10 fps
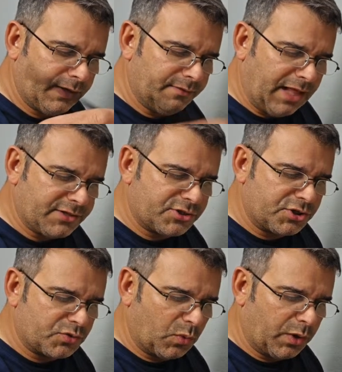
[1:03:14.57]
that's
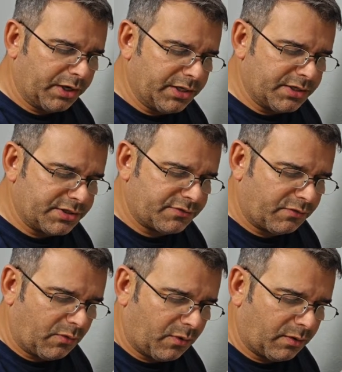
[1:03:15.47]
just what it is
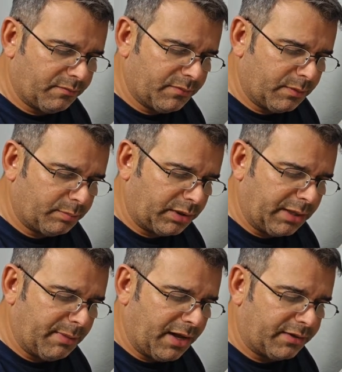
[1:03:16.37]
for
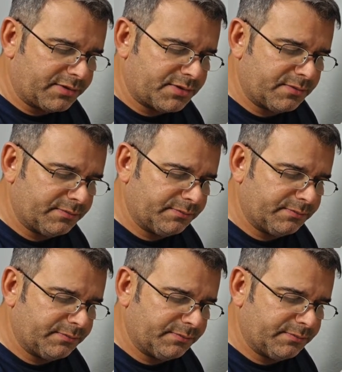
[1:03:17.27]
play balance.